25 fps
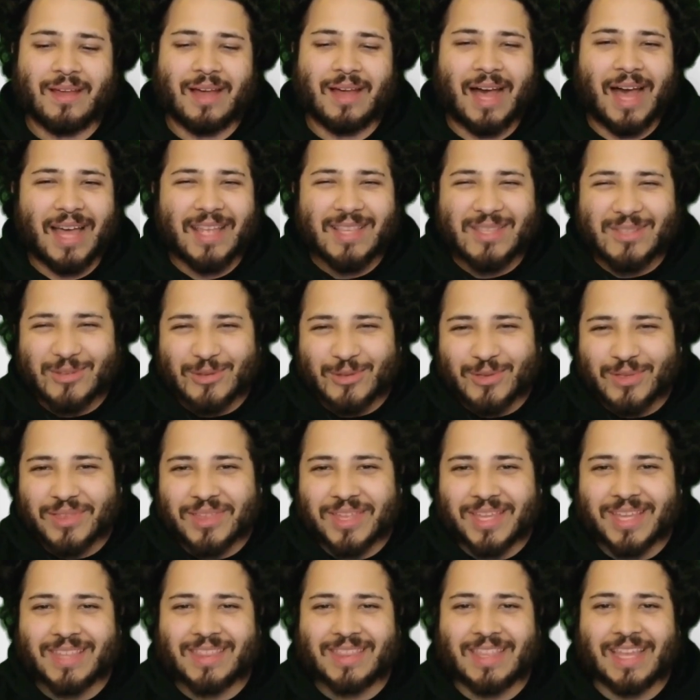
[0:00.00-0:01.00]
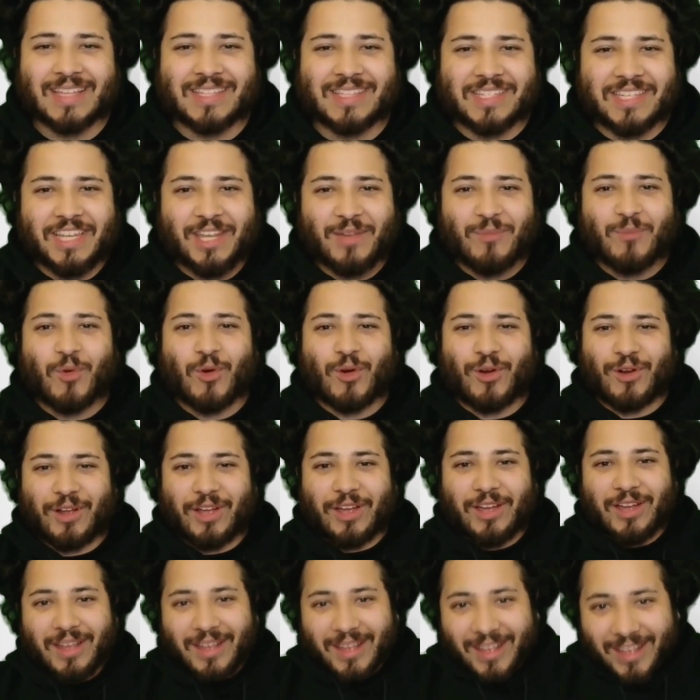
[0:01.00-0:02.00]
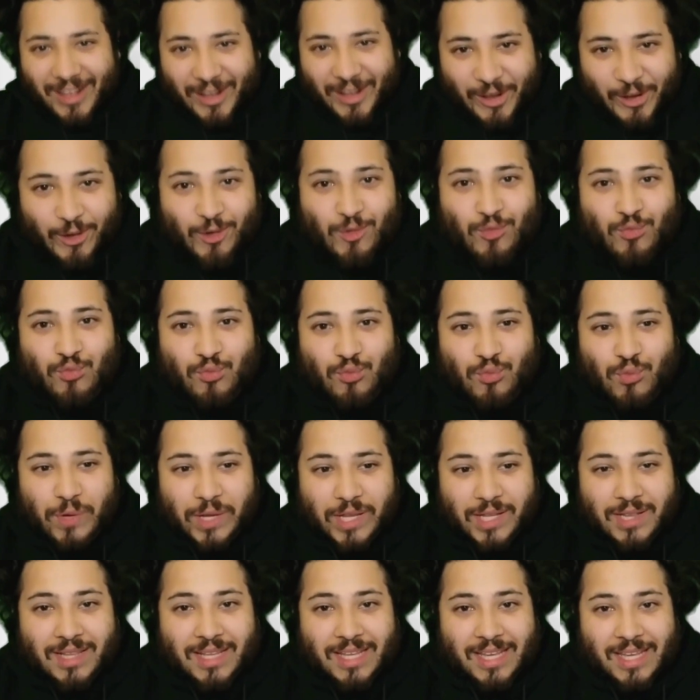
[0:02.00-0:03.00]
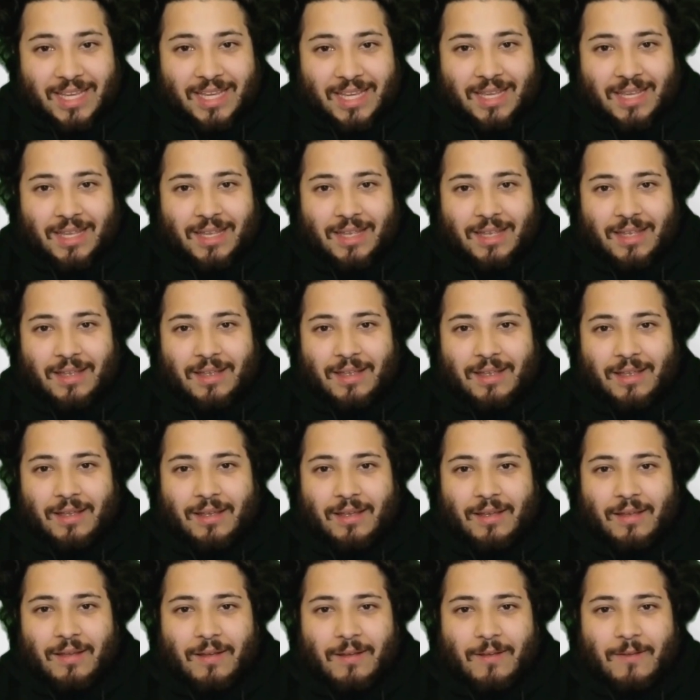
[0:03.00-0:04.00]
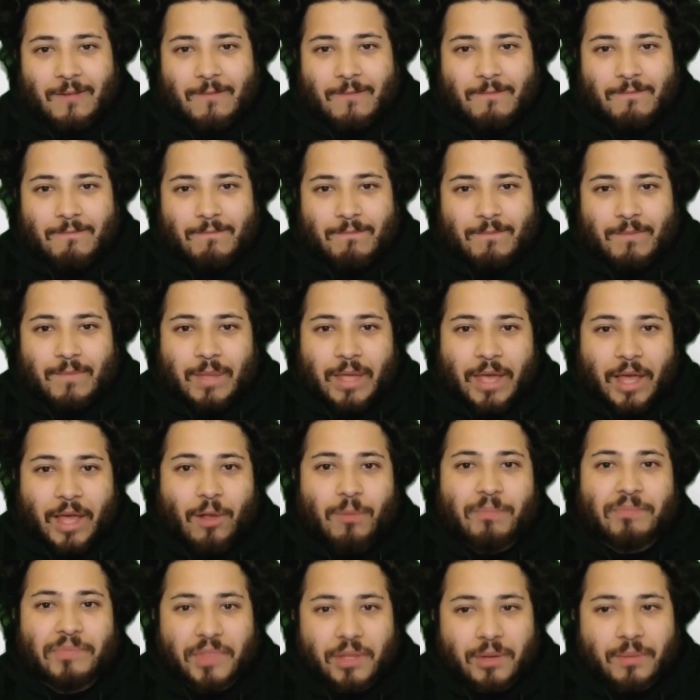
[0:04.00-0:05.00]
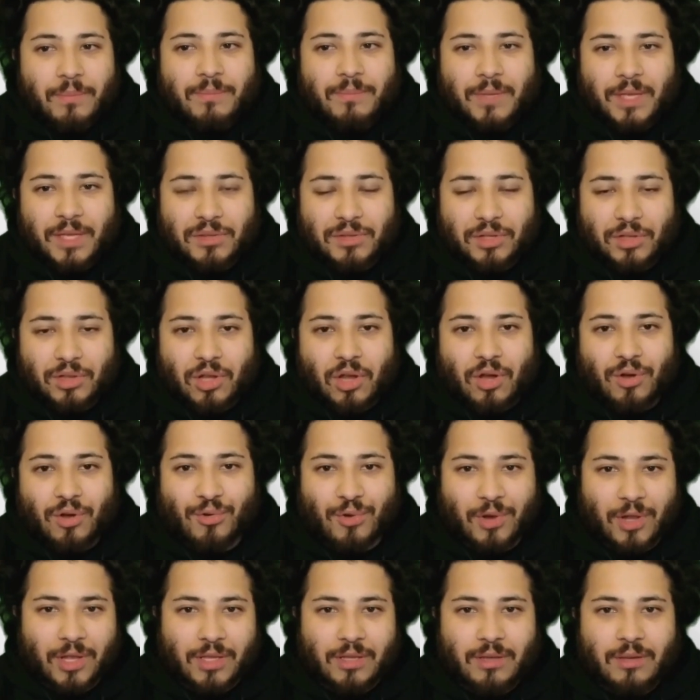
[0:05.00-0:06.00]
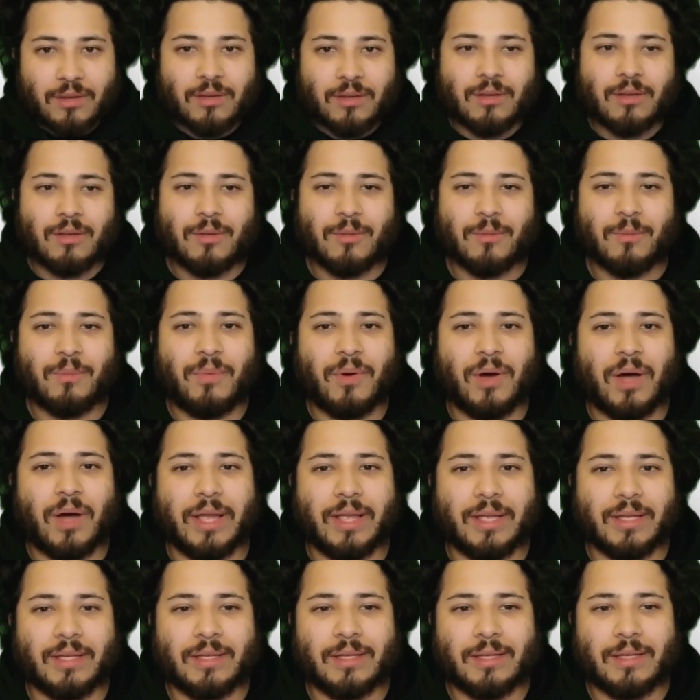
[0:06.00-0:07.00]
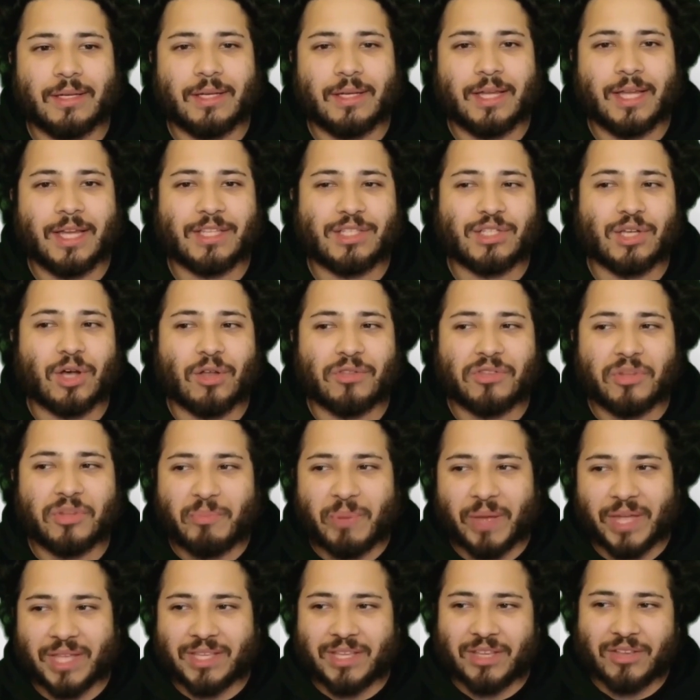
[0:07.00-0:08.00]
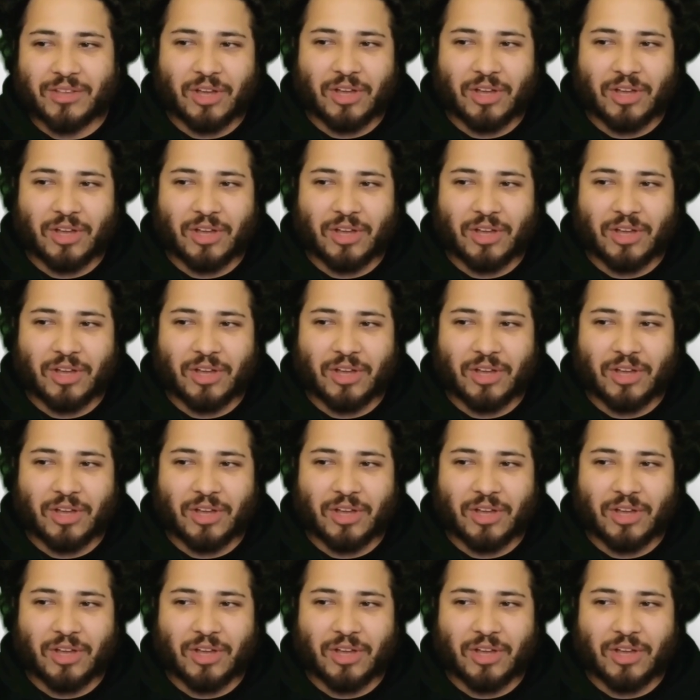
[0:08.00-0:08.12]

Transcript: I do think that teamwork could really help them in the long run, but it's all dependent